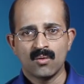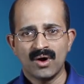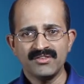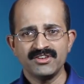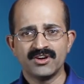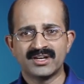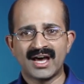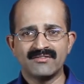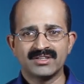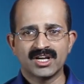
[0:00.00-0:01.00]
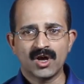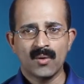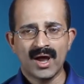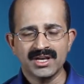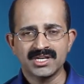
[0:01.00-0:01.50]
Once you're done with the
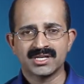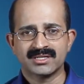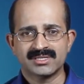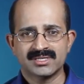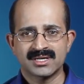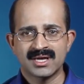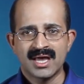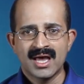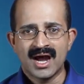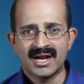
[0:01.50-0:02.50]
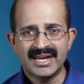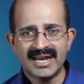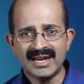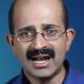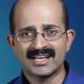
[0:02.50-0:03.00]
questions, a
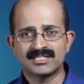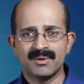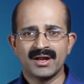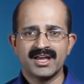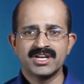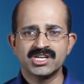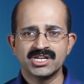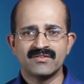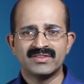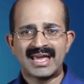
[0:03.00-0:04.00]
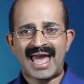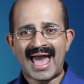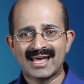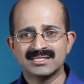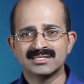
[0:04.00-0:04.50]
detailed explanation of the
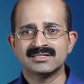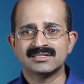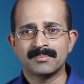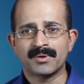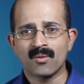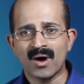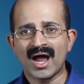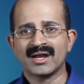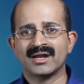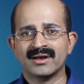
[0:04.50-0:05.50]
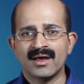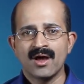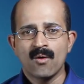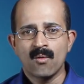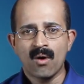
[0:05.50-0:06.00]
answers are provided
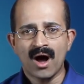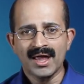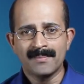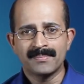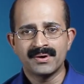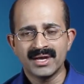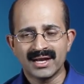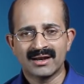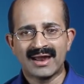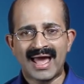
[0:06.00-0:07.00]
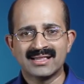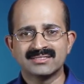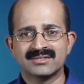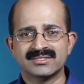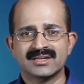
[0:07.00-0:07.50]
why a particular
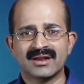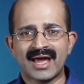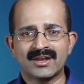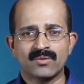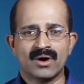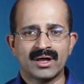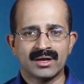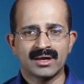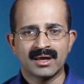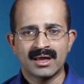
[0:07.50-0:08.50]
answer is the right one.